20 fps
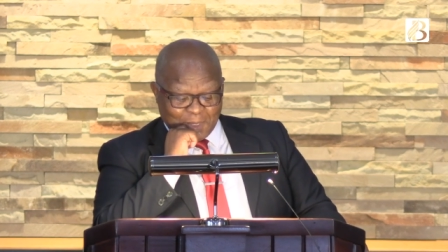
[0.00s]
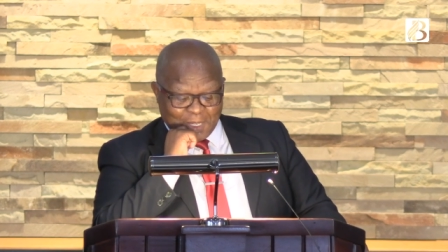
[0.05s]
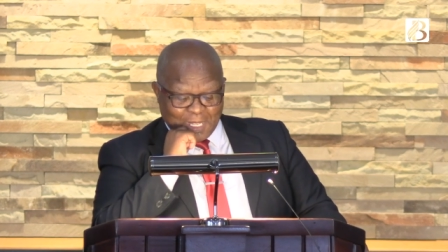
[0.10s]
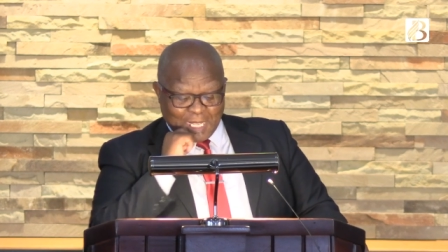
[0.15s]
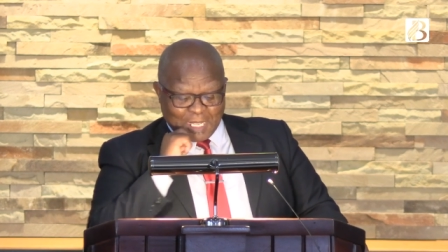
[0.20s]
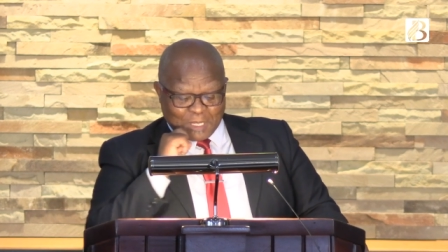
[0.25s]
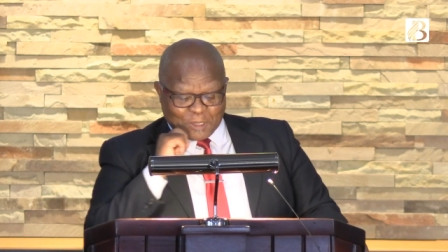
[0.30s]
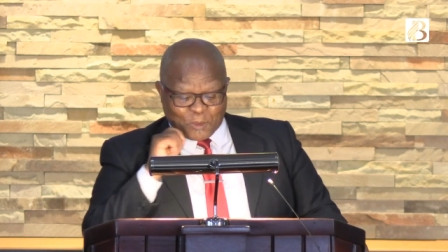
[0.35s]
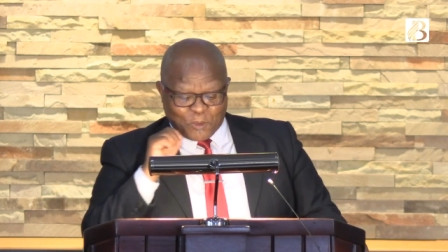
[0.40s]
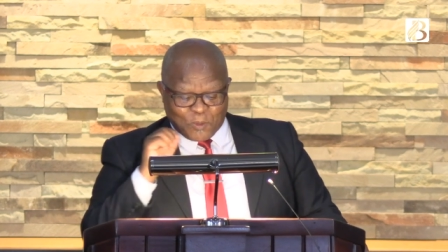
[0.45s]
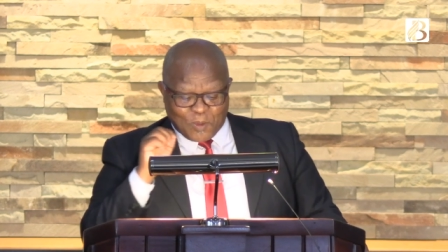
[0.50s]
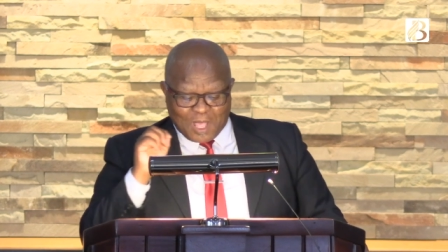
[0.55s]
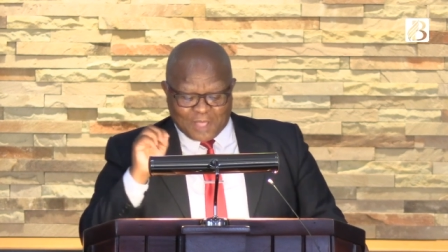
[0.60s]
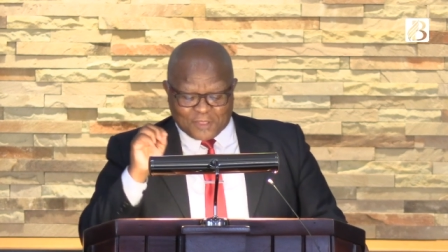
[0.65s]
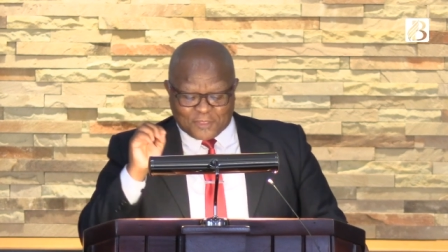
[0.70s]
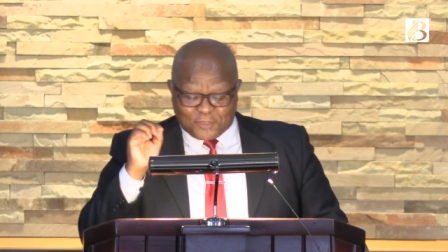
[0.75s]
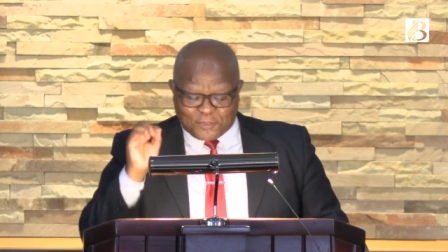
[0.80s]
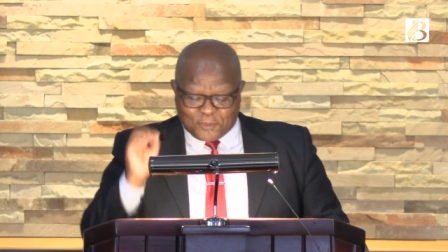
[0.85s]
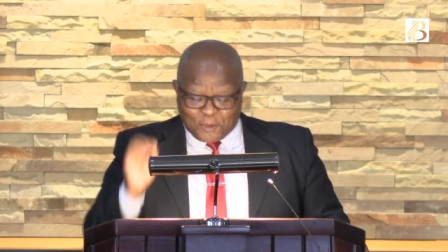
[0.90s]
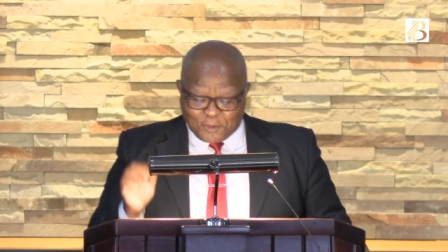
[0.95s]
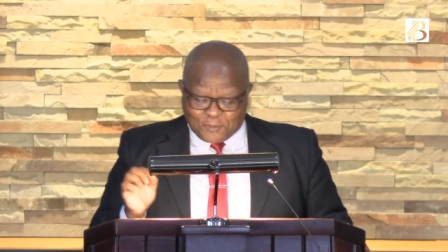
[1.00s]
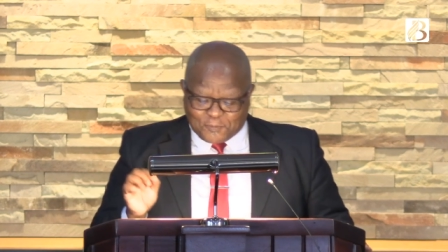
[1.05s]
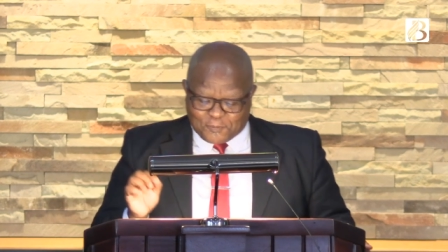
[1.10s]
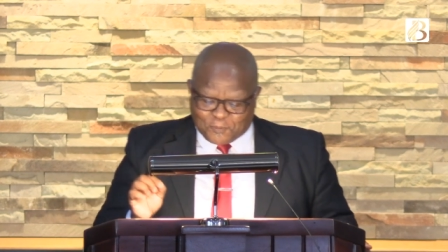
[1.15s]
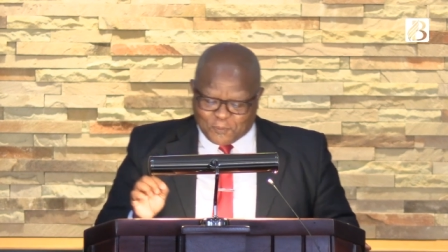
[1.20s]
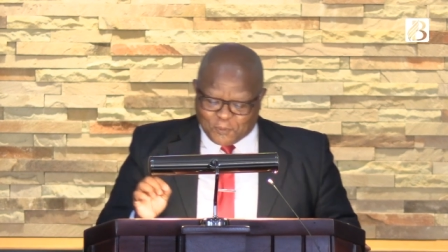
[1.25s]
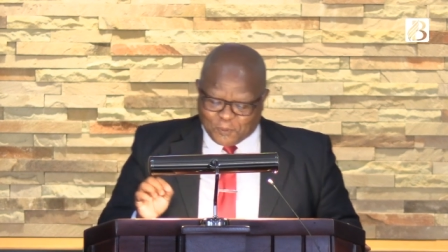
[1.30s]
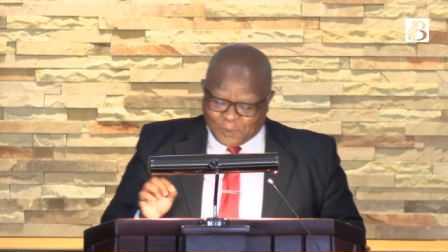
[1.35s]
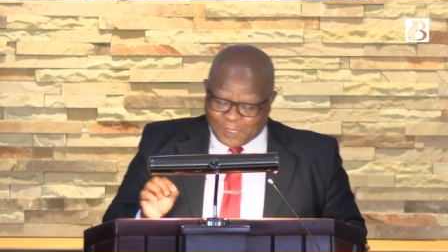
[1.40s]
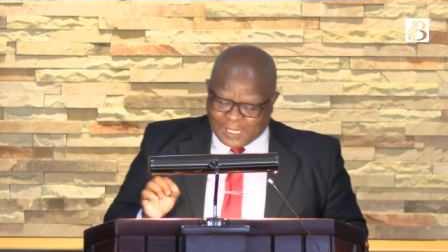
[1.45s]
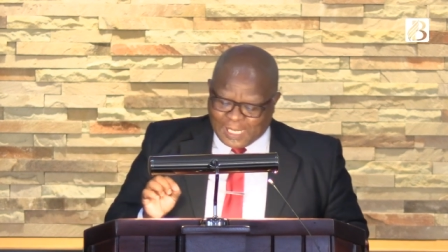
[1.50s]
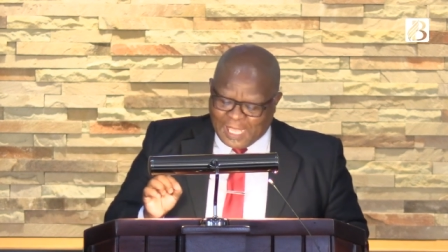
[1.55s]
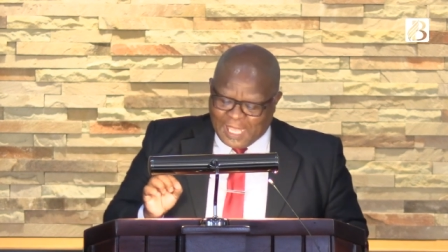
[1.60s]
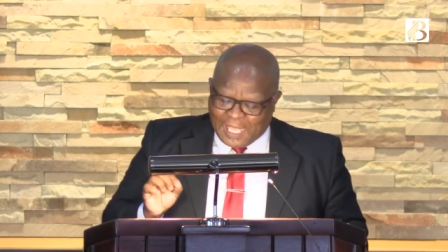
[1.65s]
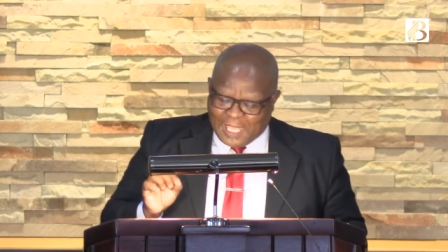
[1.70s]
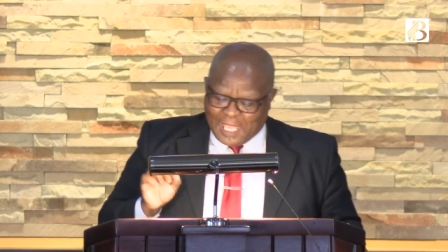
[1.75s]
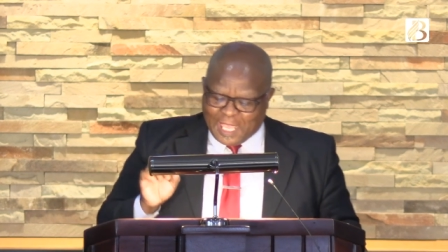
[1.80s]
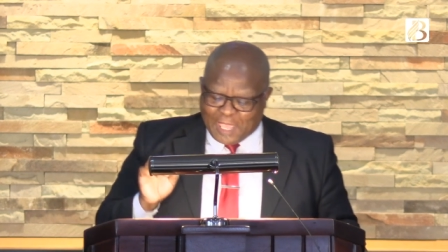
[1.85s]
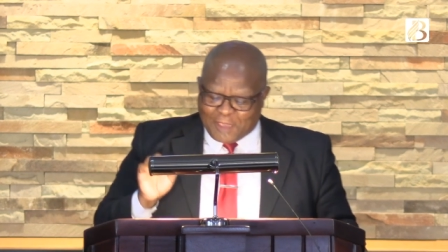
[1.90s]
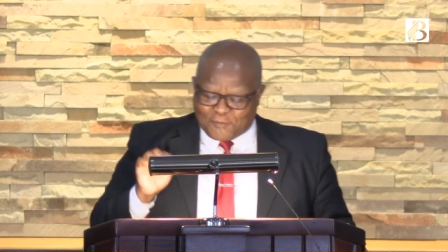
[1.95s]
You are thoughtful
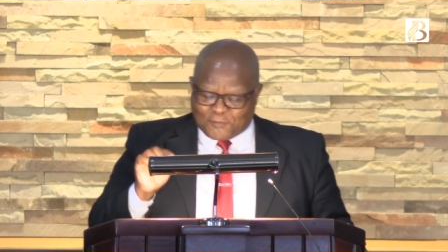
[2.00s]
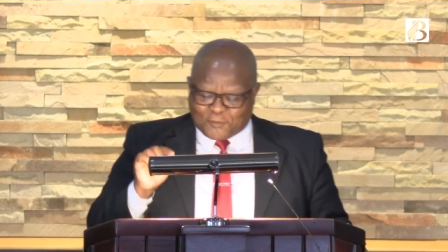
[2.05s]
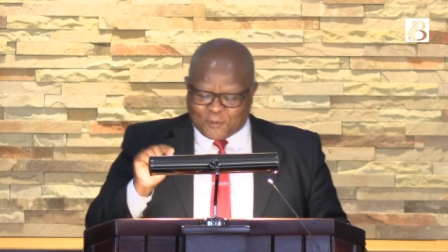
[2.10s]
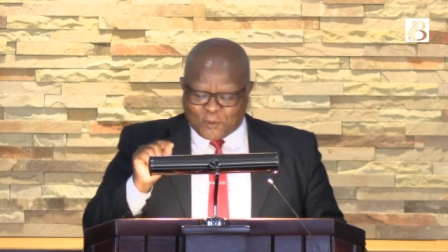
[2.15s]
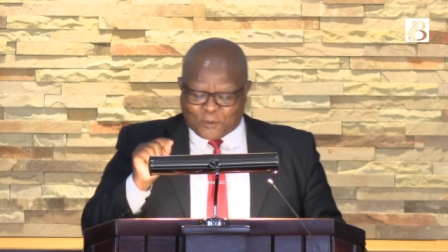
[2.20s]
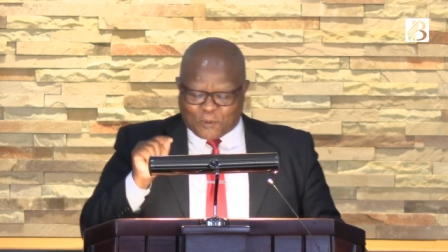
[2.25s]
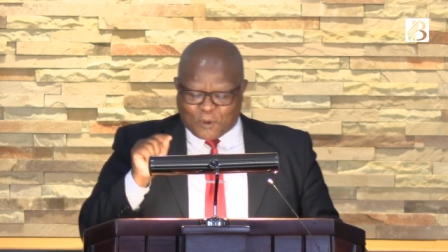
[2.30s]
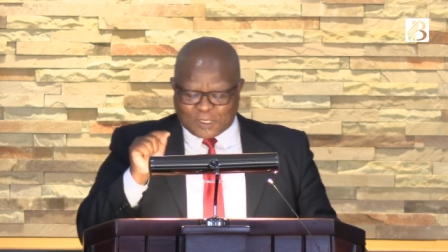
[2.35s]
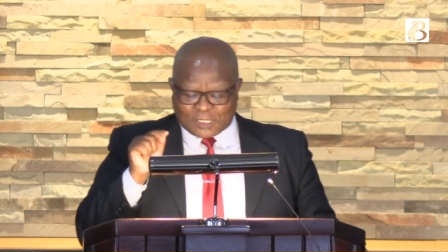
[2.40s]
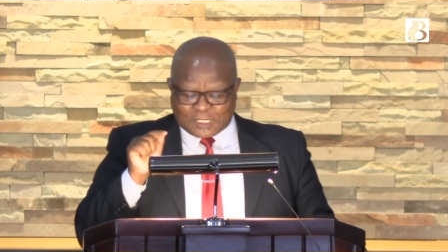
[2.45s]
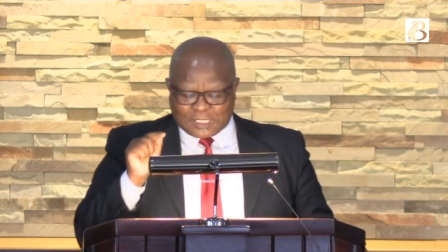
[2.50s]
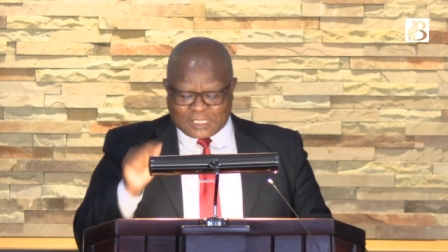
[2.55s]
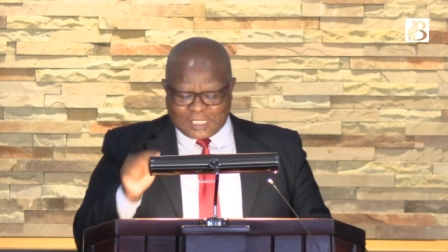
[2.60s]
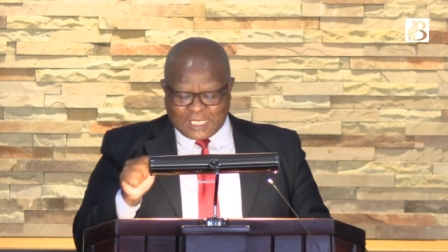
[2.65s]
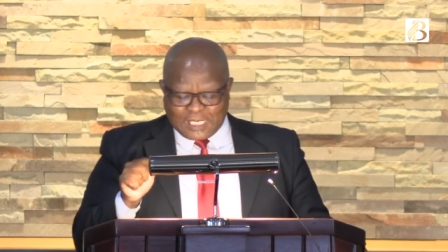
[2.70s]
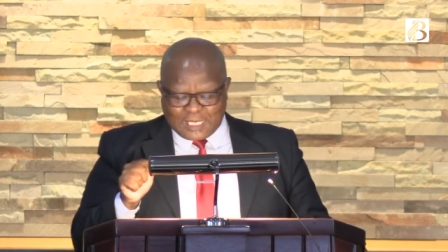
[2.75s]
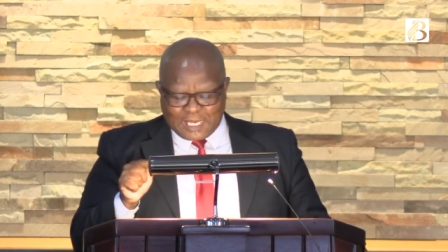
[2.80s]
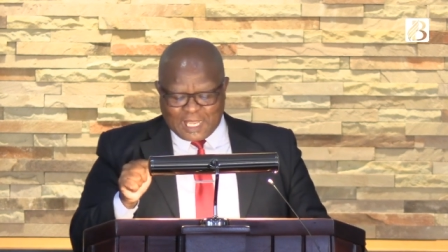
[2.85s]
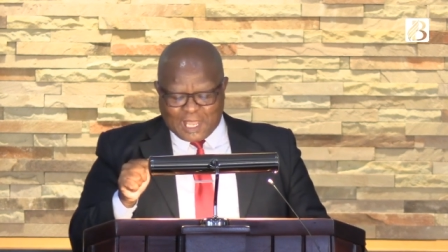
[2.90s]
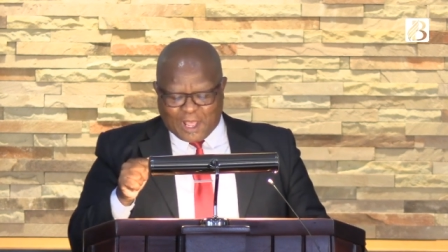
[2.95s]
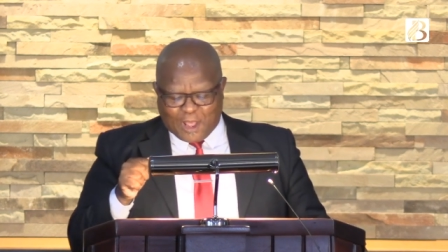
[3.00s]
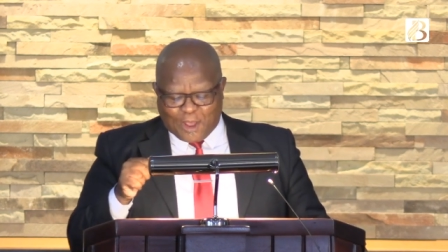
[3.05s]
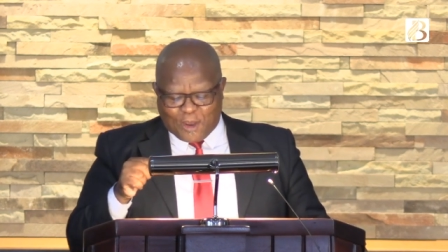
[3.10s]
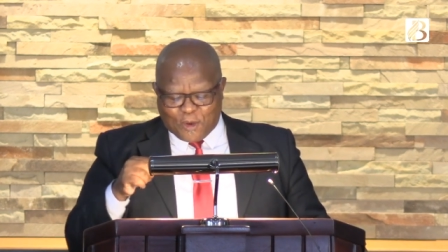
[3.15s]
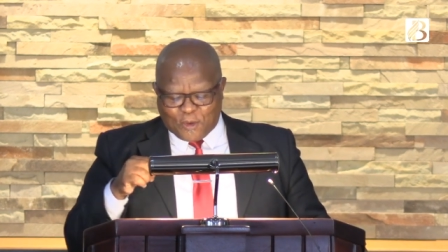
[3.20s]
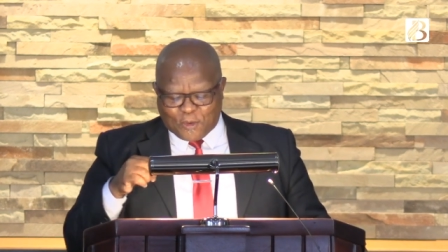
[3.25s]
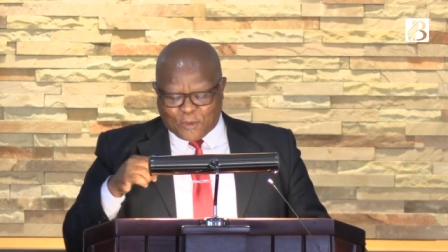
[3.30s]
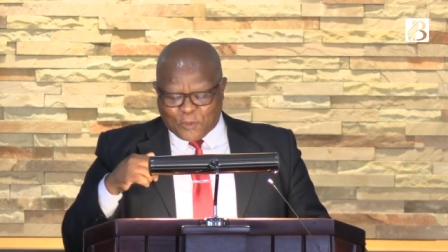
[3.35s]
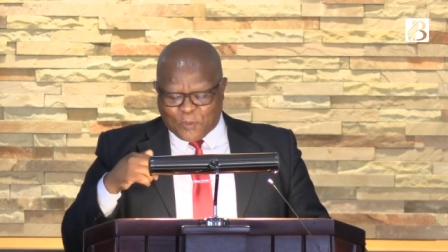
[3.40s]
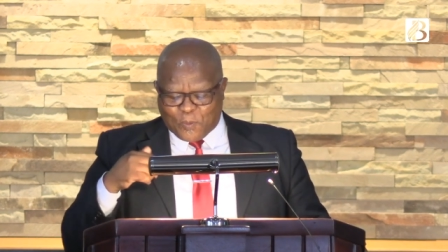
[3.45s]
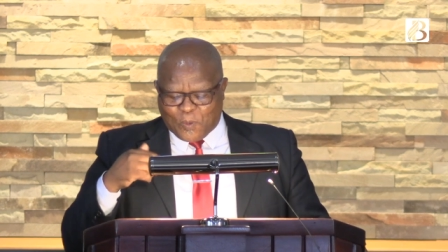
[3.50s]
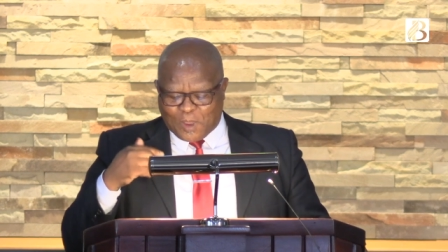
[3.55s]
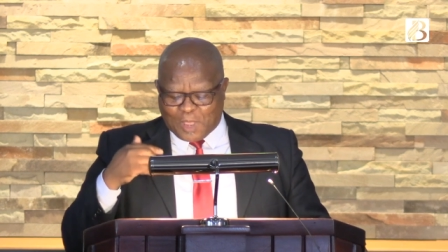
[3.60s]
if you consider how, you,